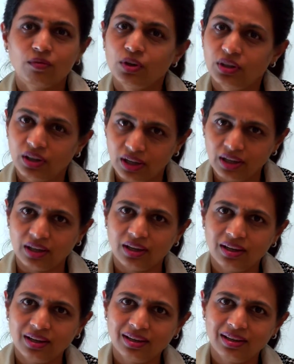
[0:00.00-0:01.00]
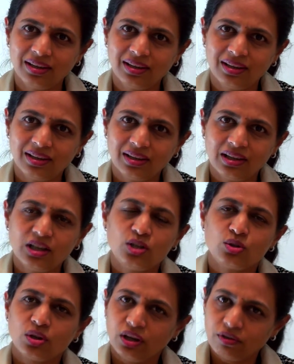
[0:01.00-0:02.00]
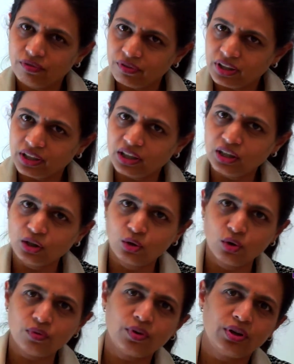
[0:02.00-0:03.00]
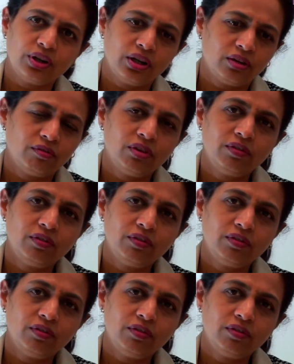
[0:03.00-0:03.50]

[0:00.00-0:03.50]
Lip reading: for the day. So if we really go for it,